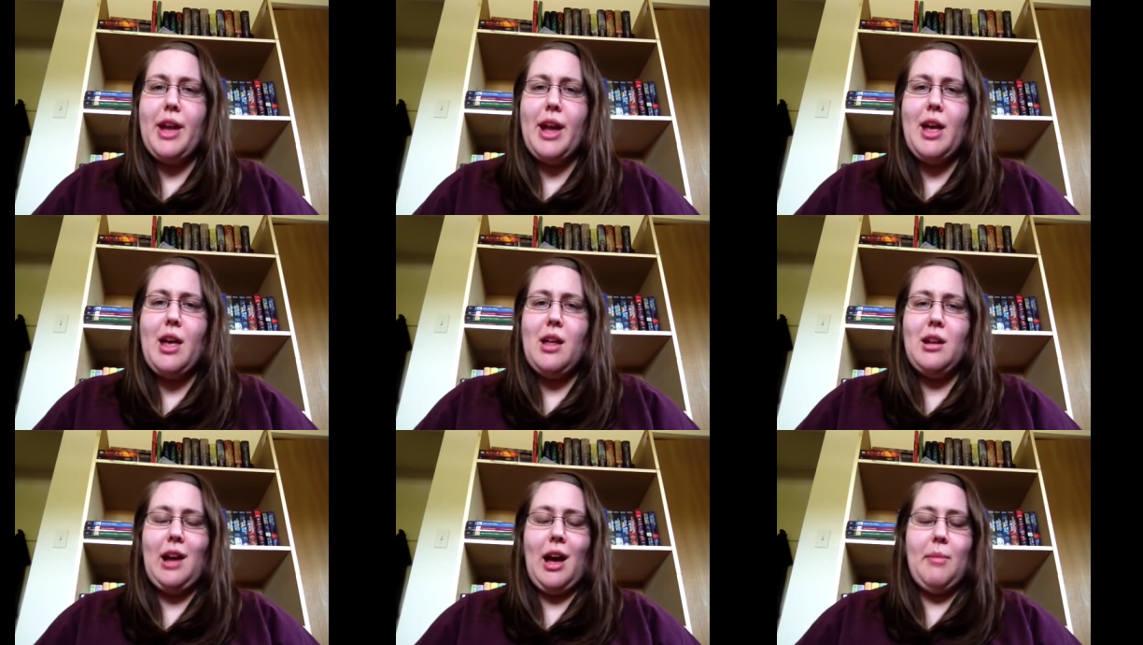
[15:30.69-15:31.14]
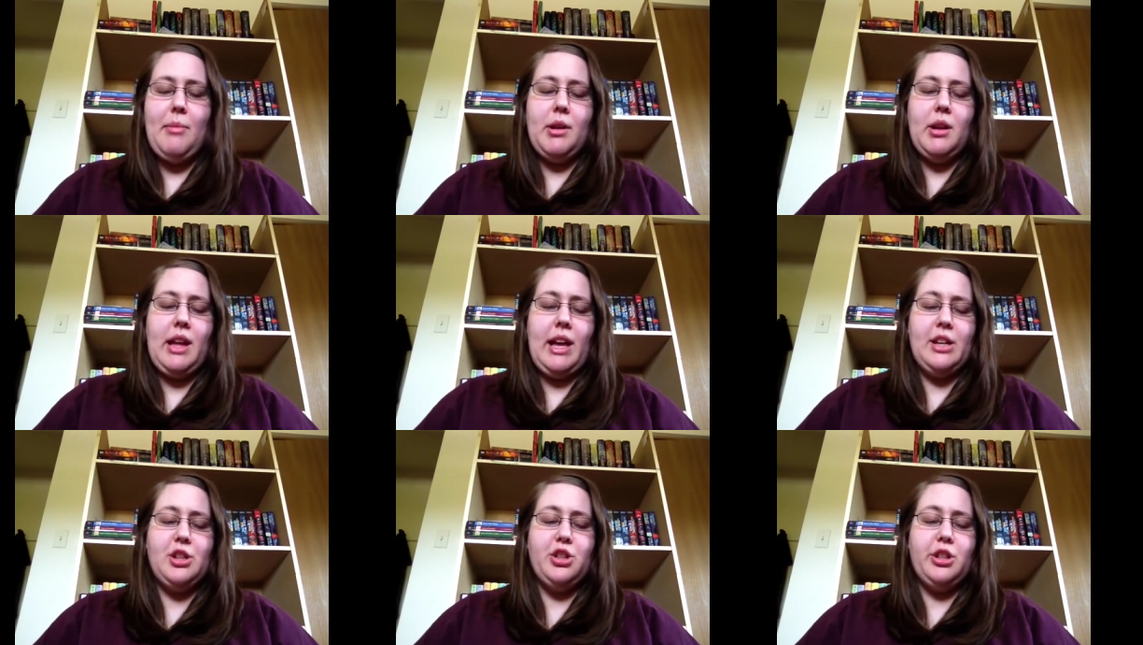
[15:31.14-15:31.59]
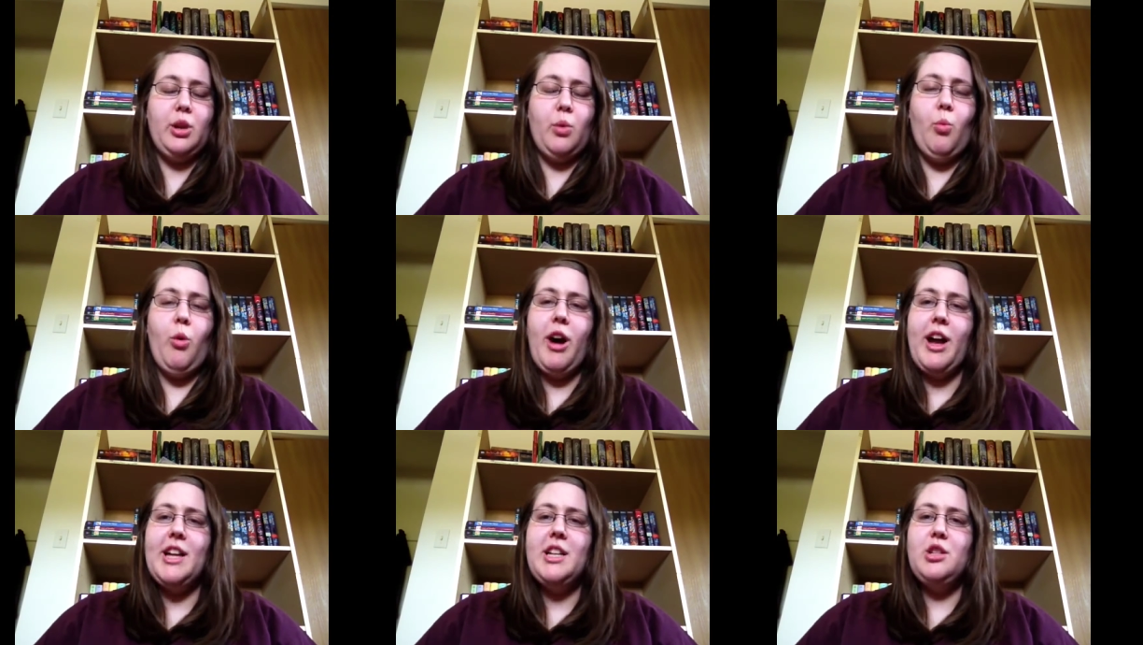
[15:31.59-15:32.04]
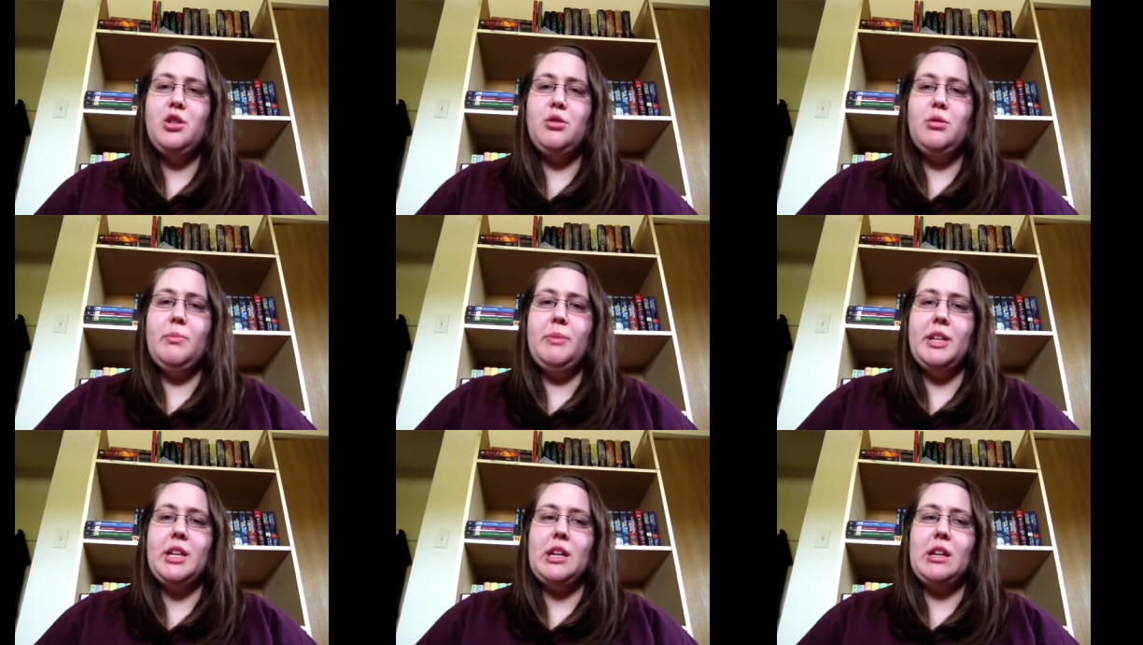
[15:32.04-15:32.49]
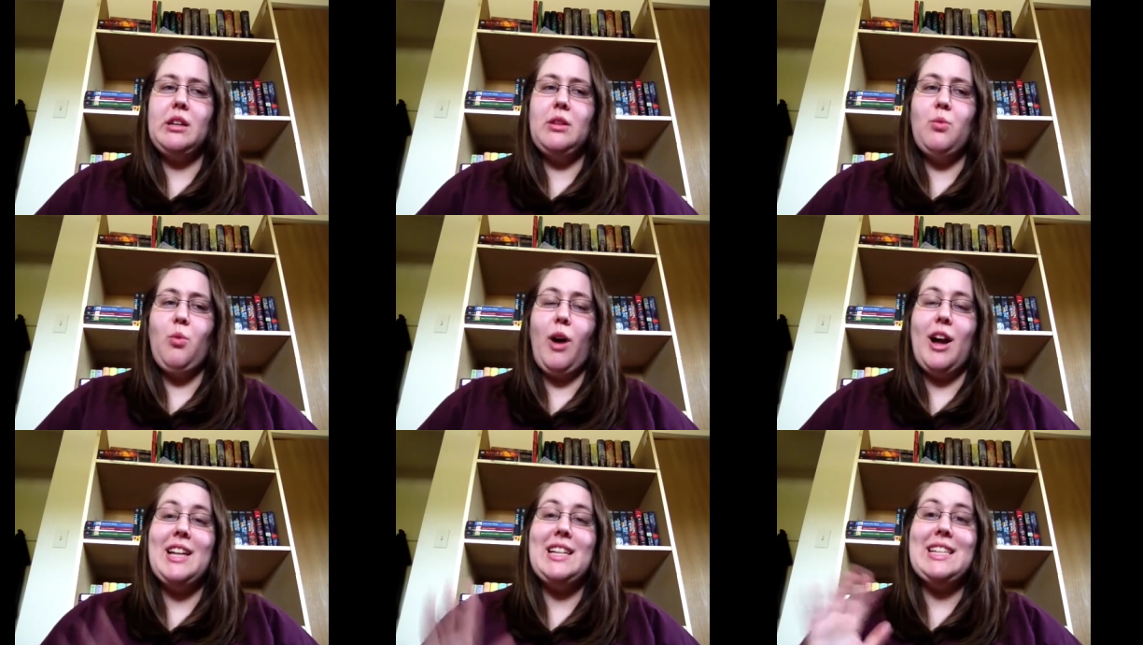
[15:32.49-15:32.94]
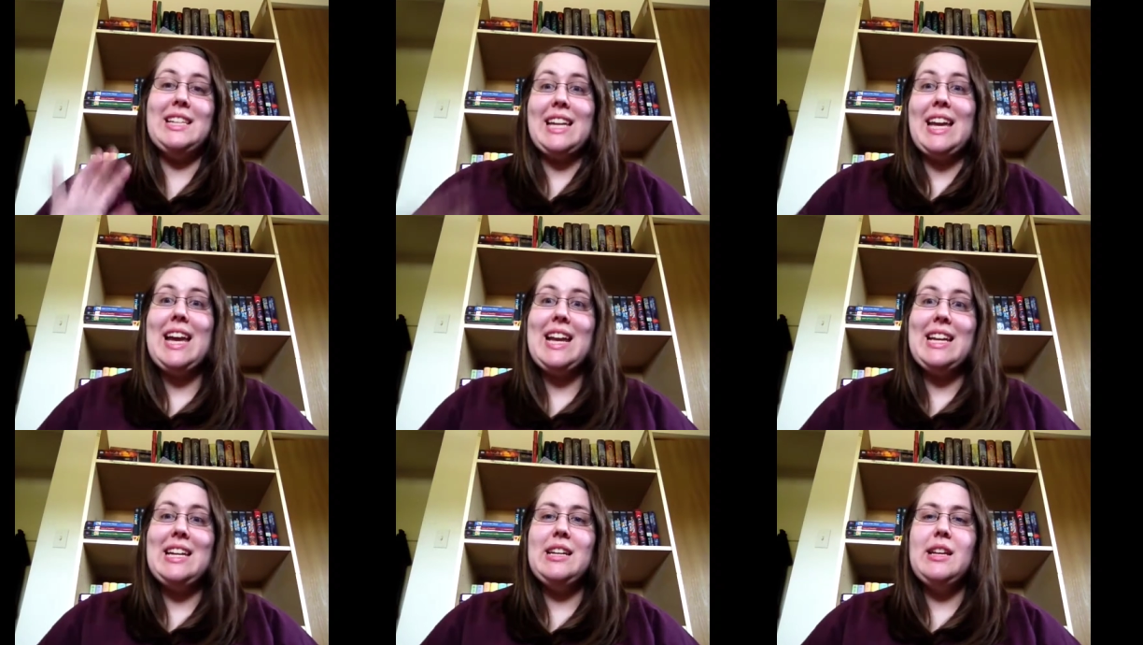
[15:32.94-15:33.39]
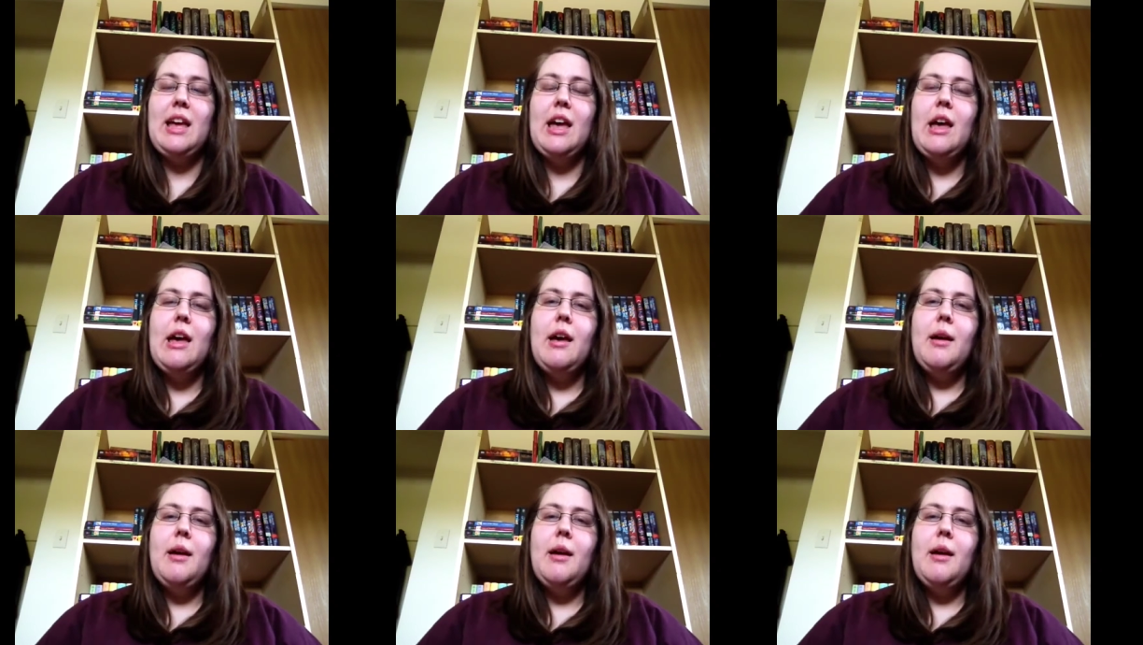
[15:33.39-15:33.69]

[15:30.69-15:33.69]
and I've been actually wanting to get it